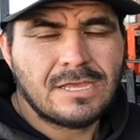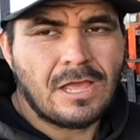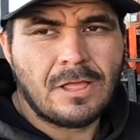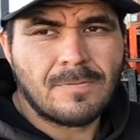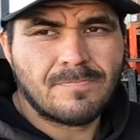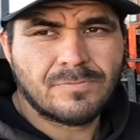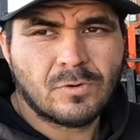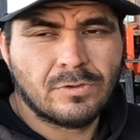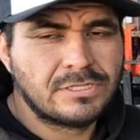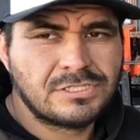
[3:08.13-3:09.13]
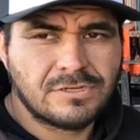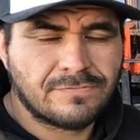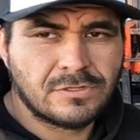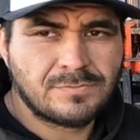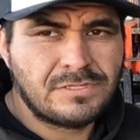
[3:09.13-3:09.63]
um, or this is your
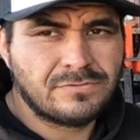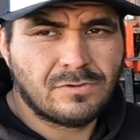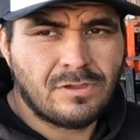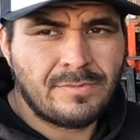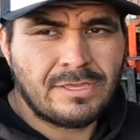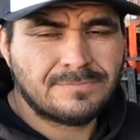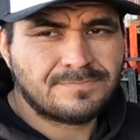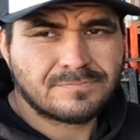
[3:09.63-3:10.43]
first piece of equipment,